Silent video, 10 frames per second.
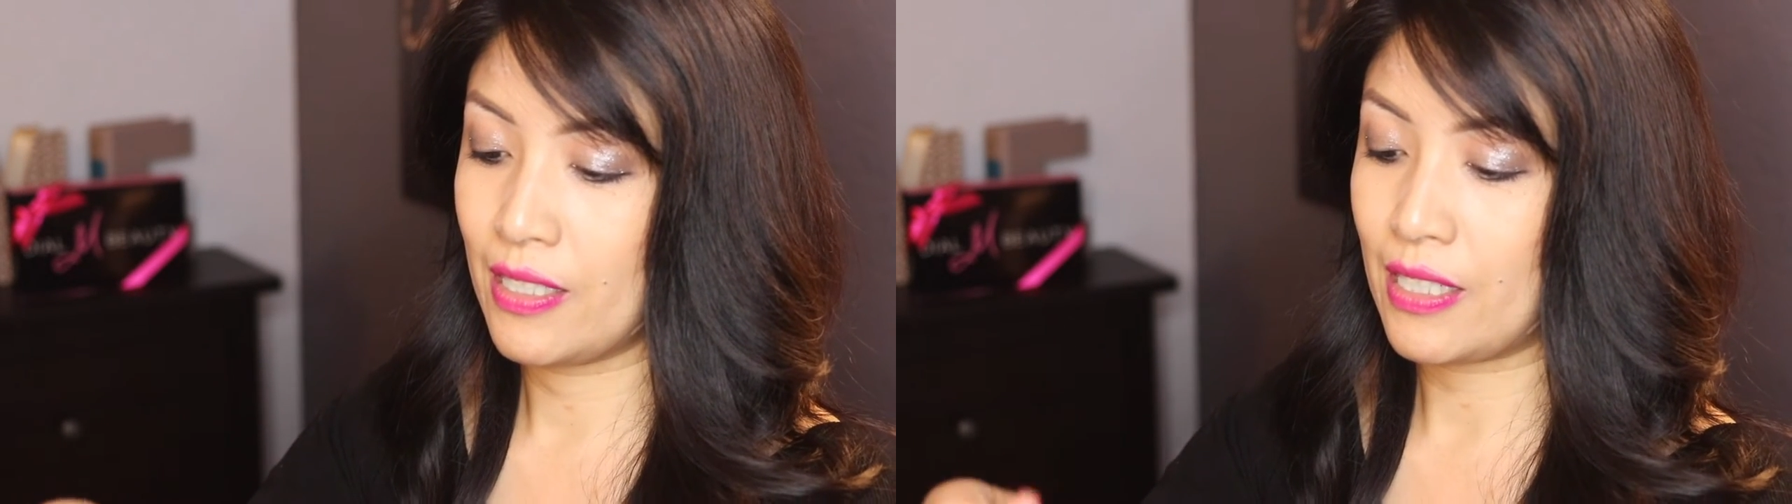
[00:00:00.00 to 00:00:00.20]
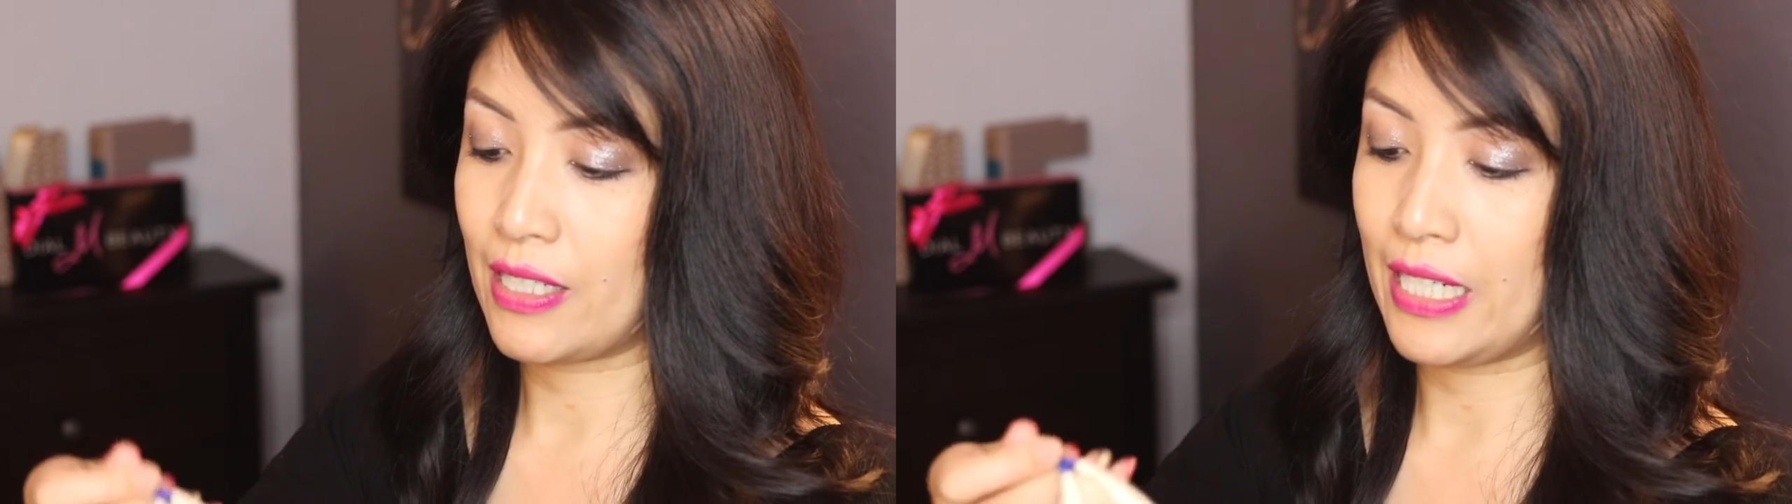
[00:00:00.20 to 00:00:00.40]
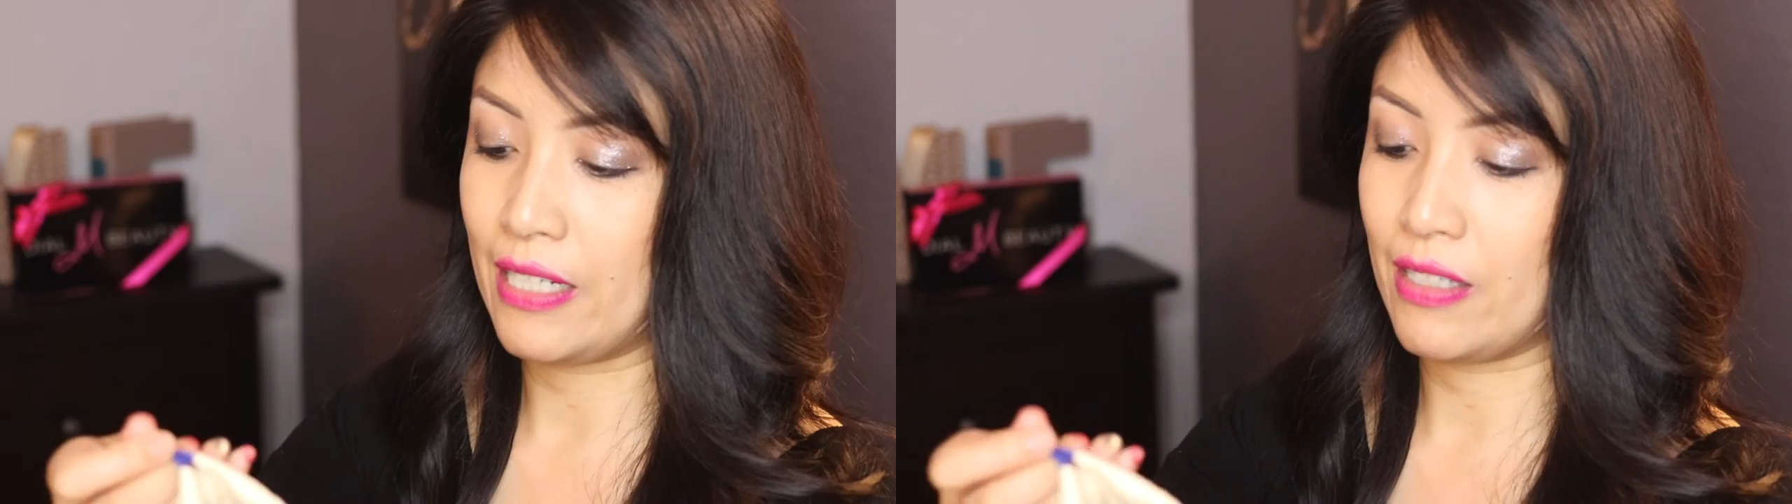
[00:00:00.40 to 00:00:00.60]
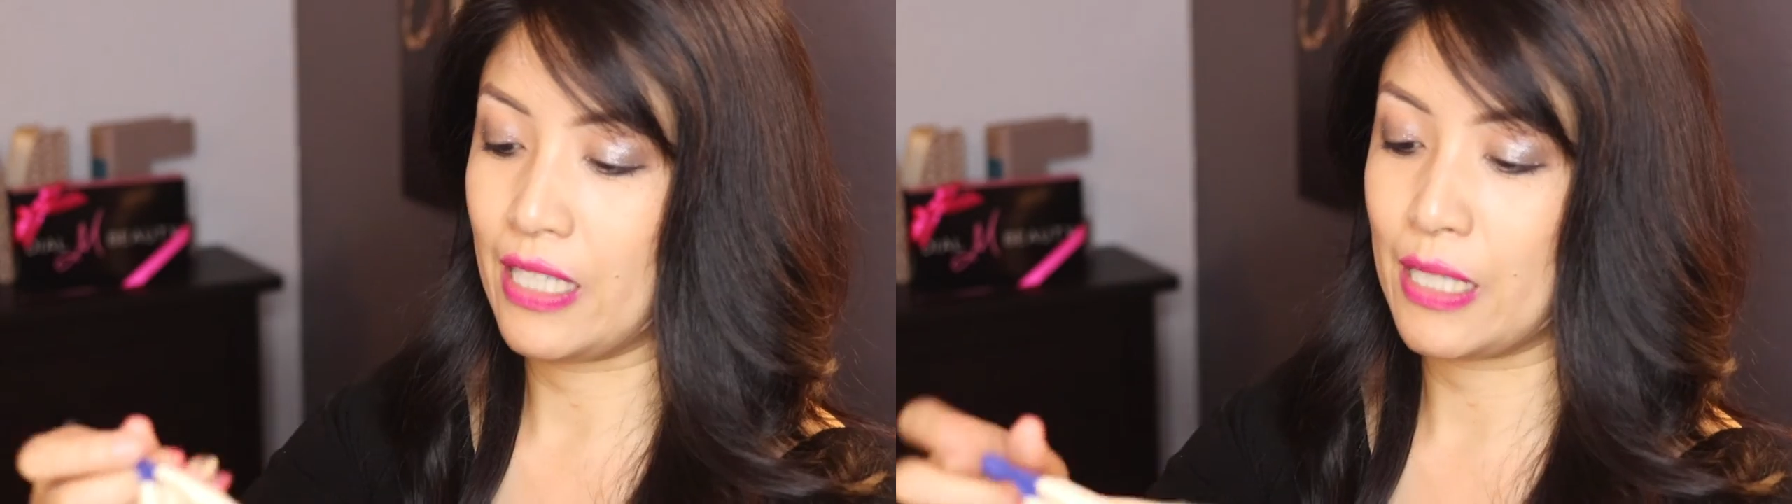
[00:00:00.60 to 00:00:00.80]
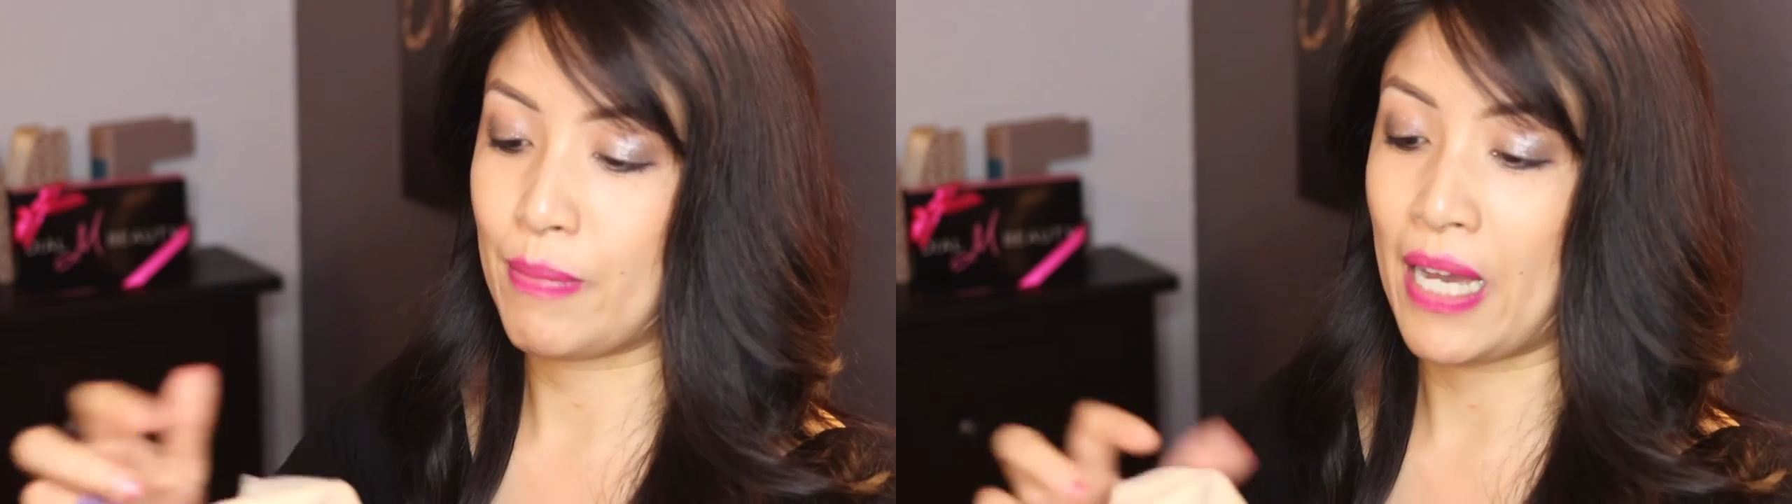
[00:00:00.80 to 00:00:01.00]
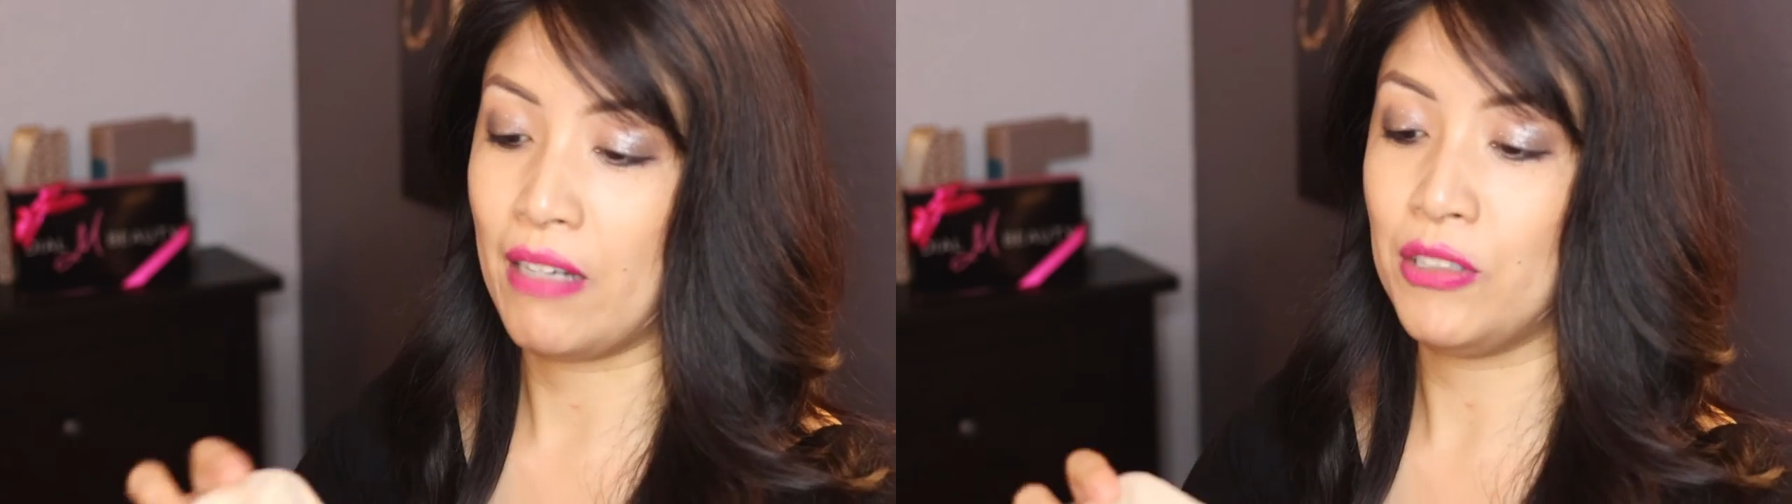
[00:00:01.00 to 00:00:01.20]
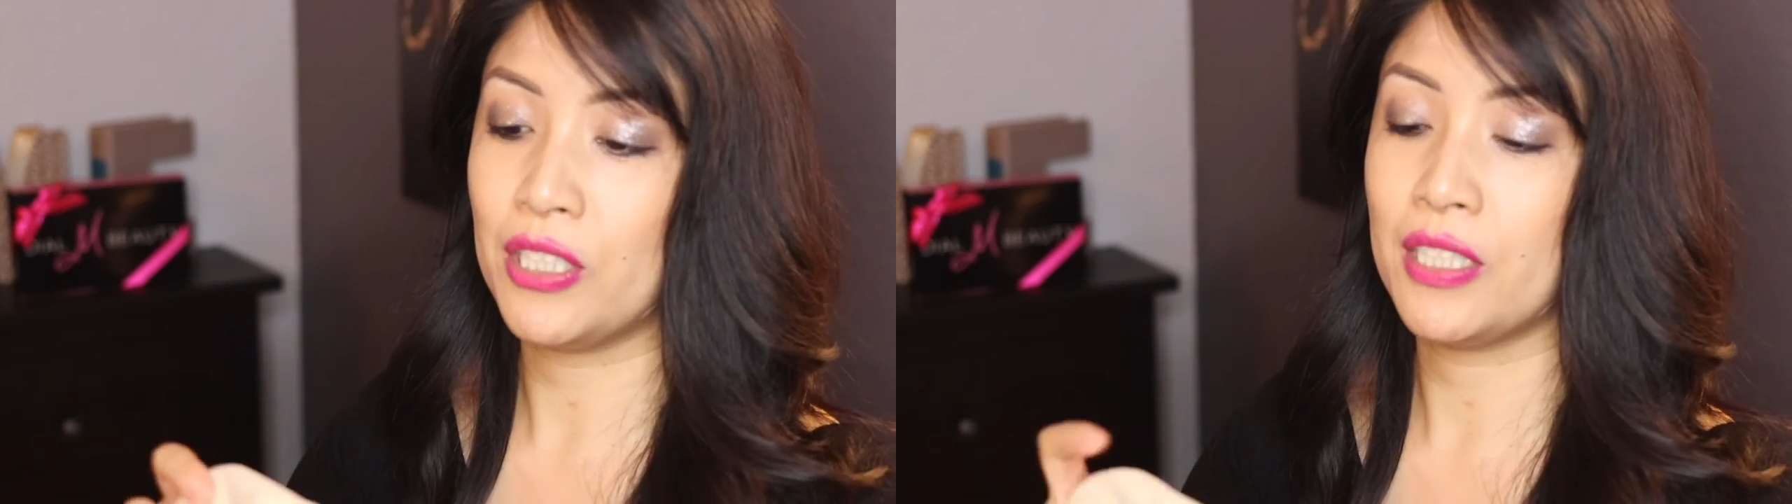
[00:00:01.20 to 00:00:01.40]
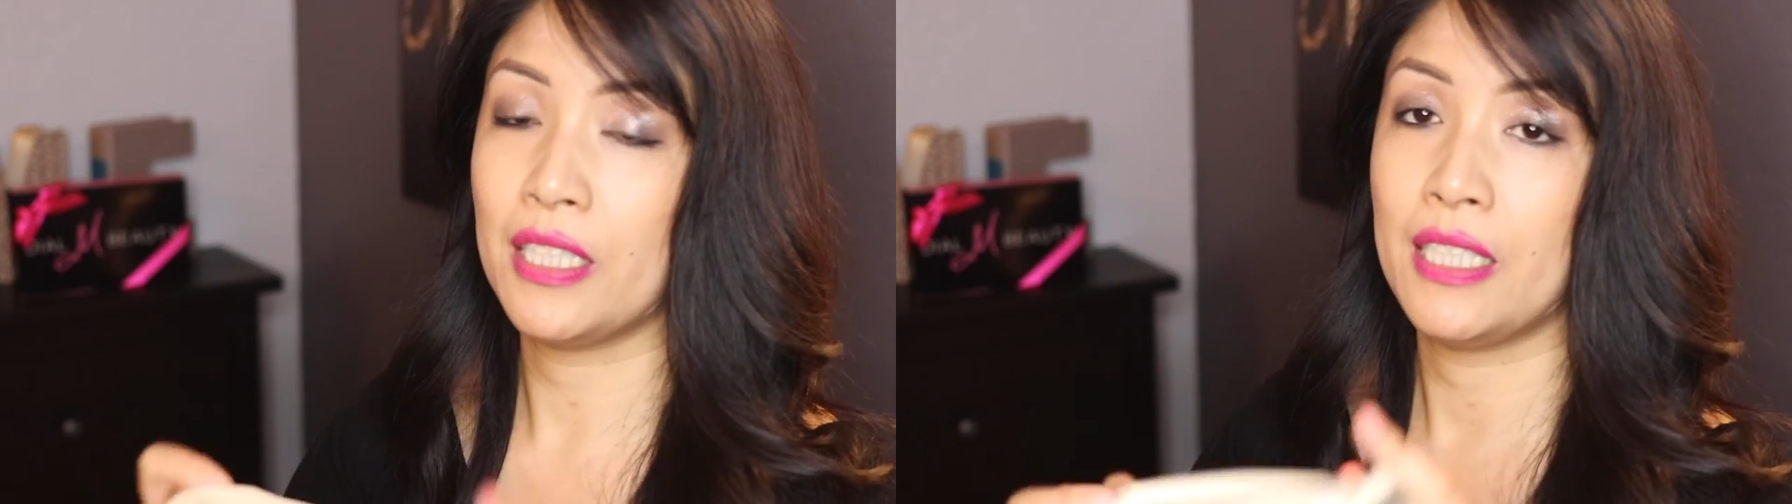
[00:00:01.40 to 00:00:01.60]
are here in this
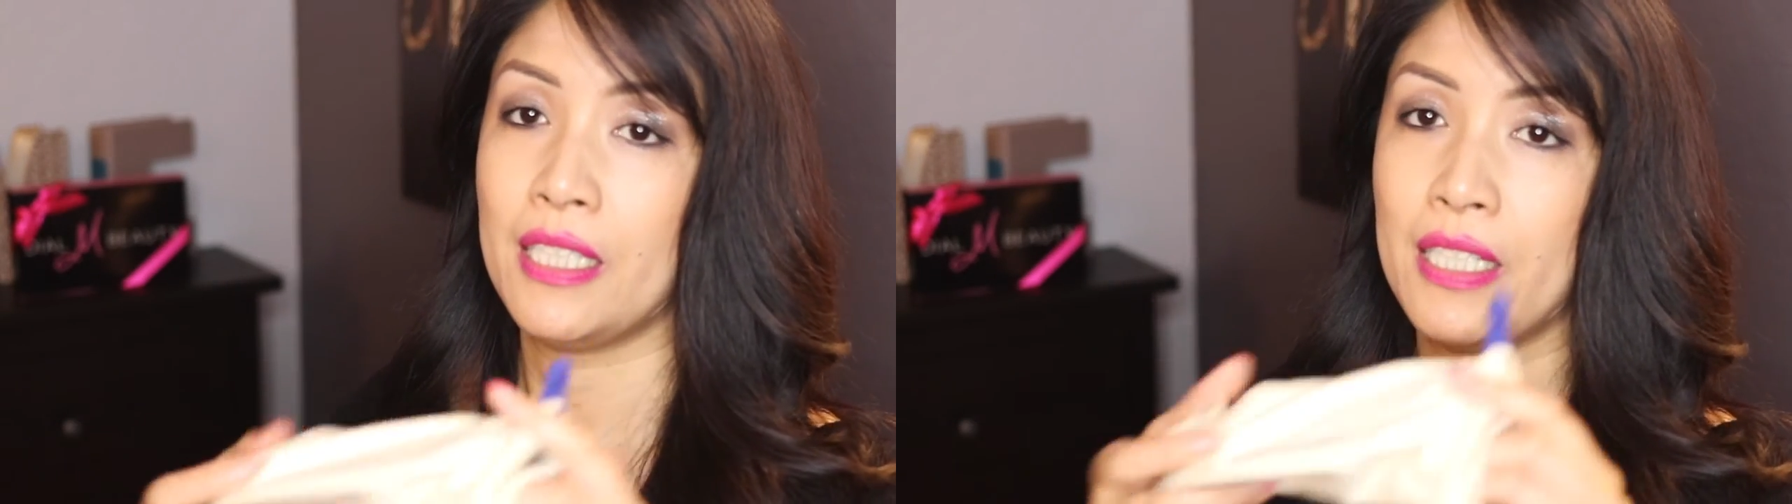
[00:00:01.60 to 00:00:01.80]
pouch.